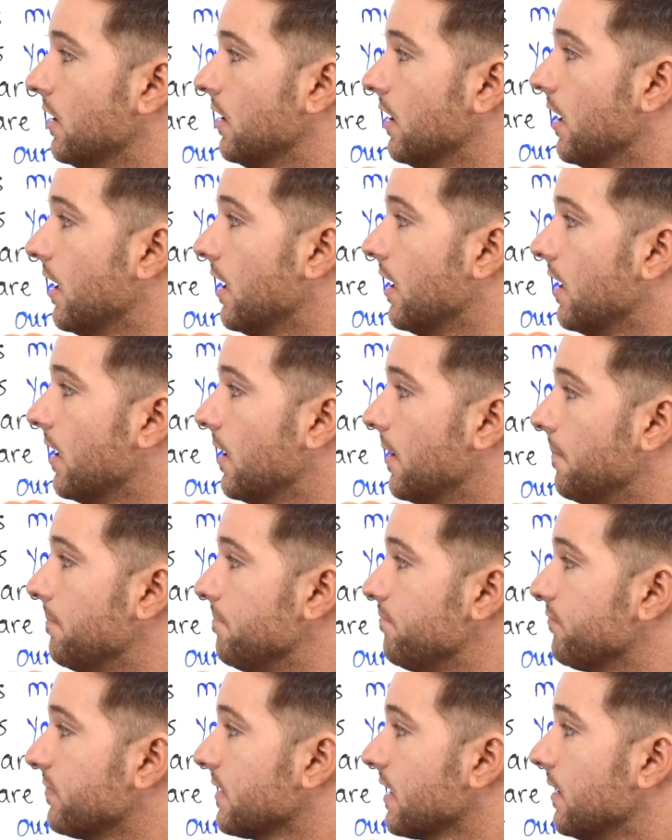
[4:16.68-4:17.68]

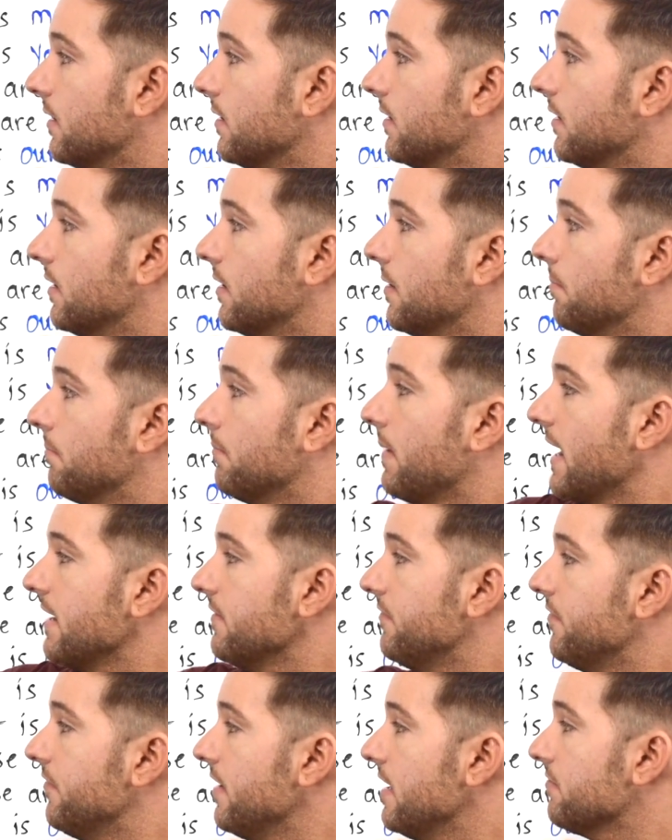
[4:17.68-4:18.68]
My
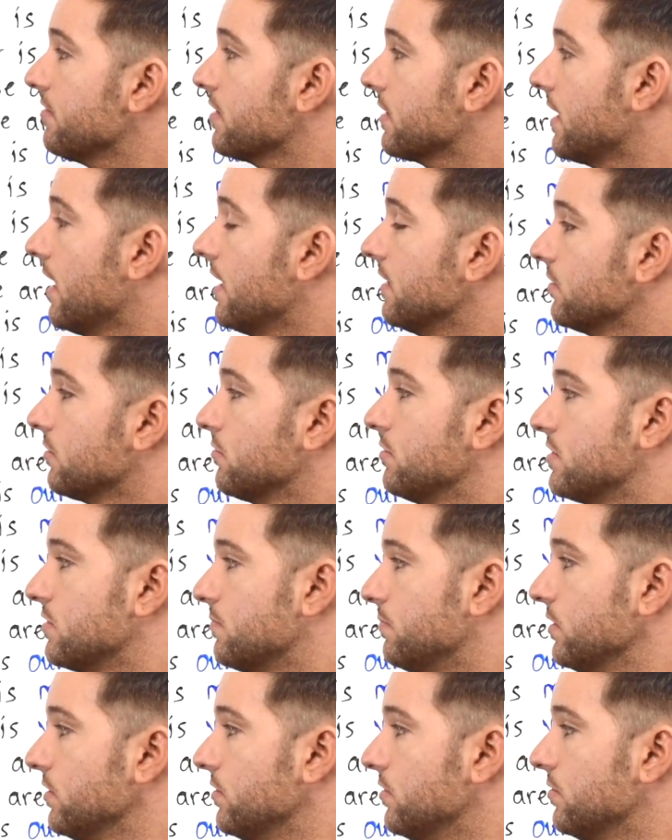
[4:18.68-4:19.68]
favorite color is
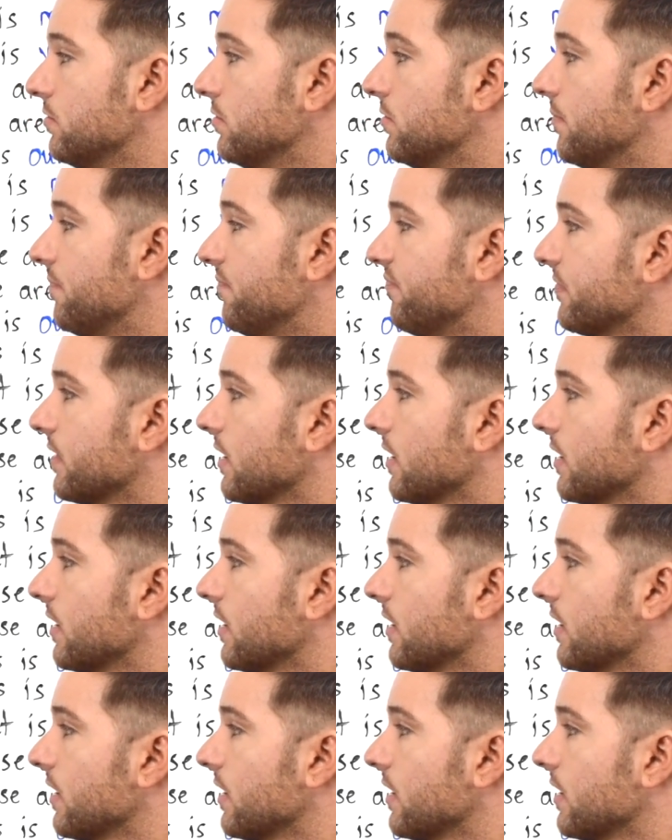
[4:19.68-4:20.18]
blue.